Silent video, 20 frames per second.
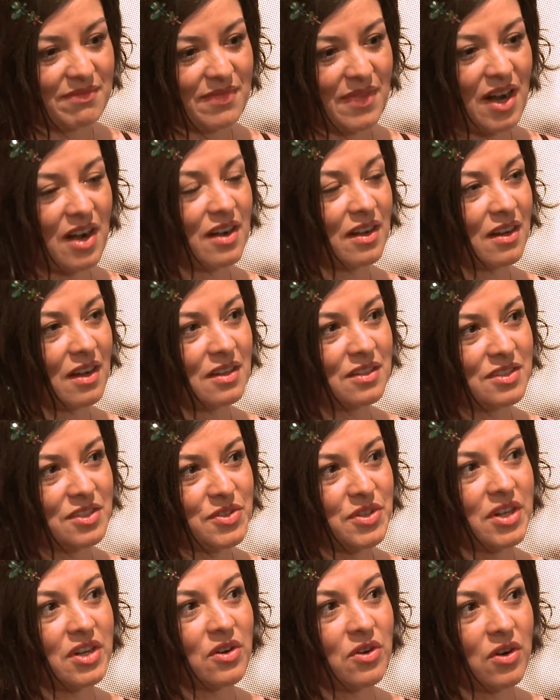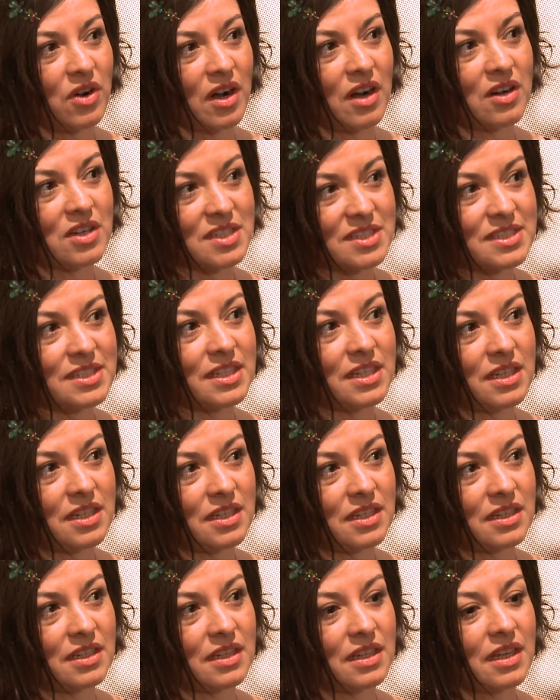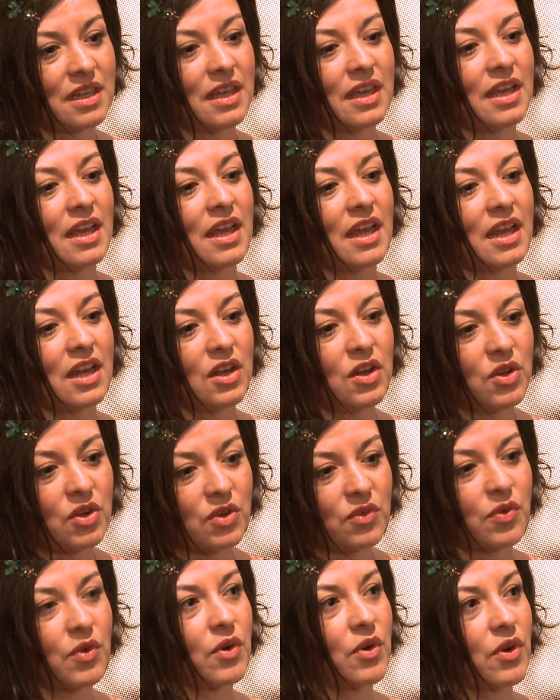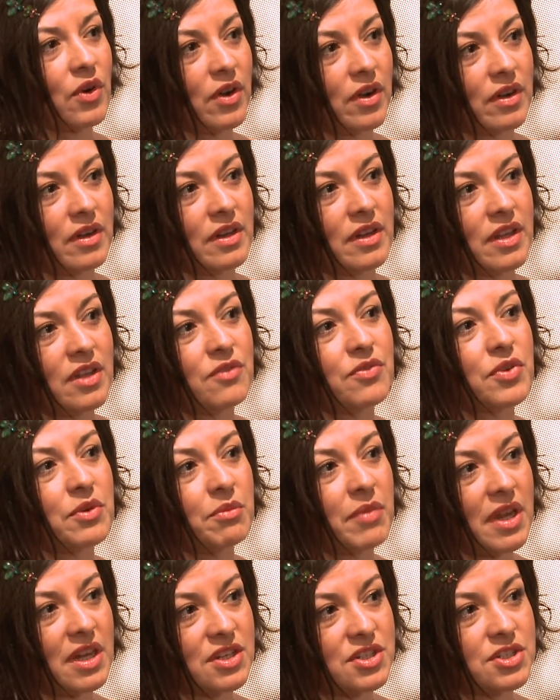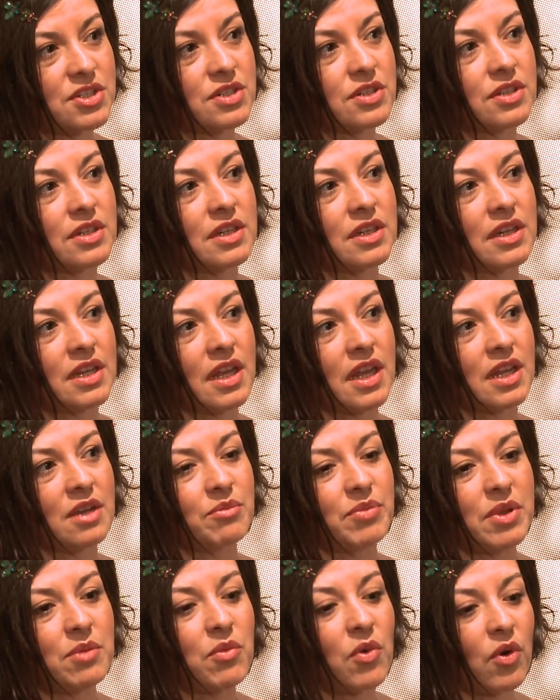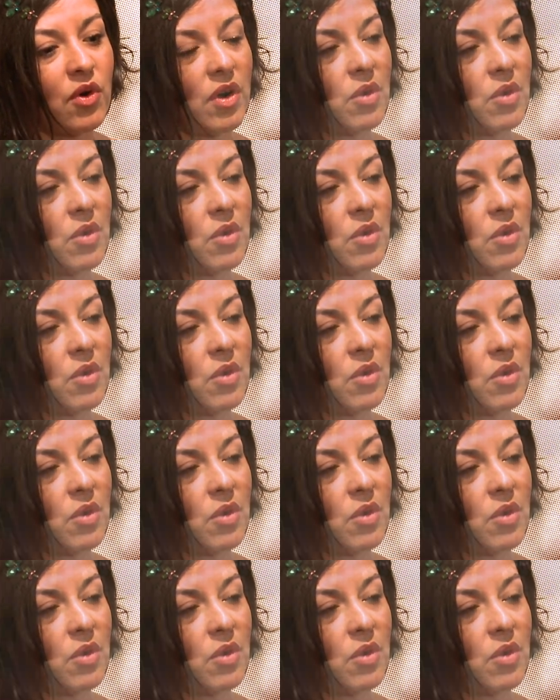our country or our city and look for information and be more